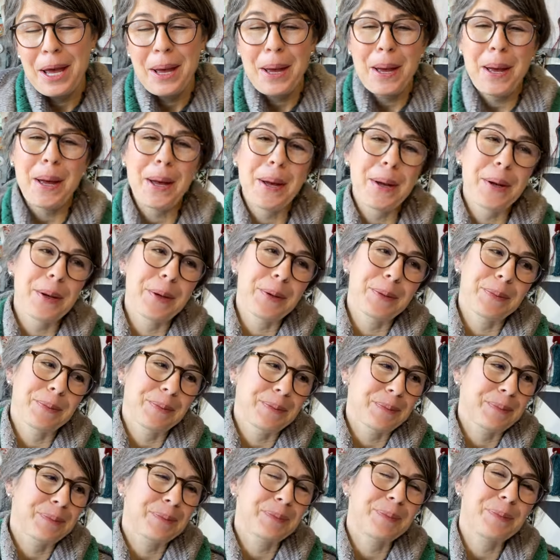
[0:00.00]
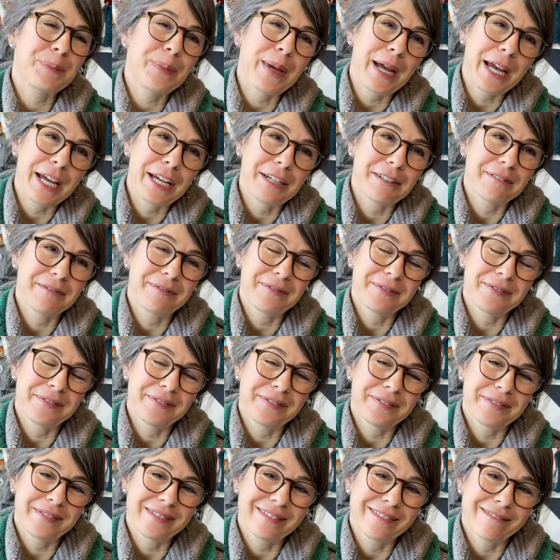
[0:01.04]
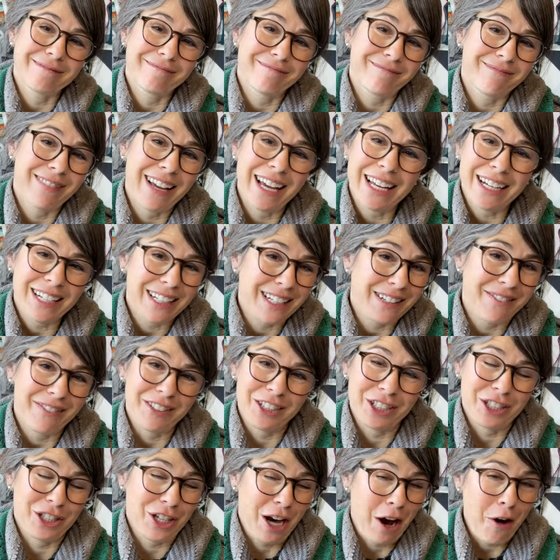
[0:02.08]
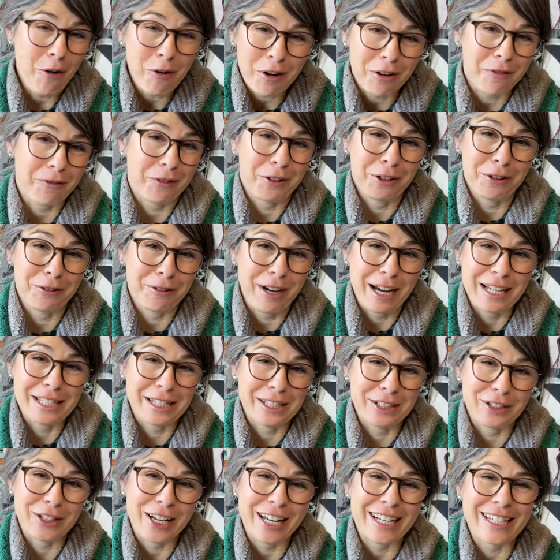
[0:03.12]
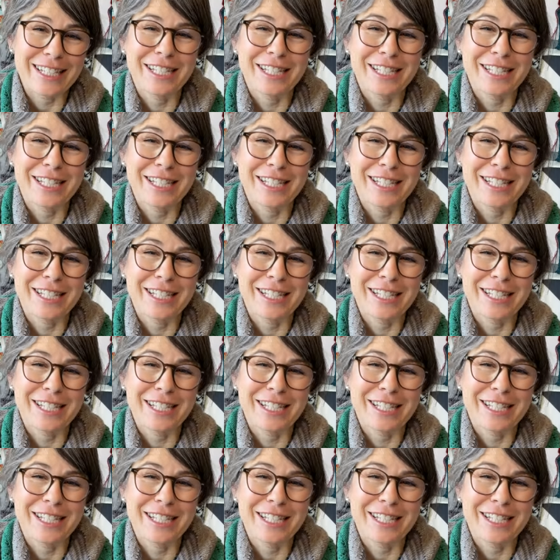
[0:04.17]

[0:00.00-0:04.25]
um, but I didn't even shower for you guys today,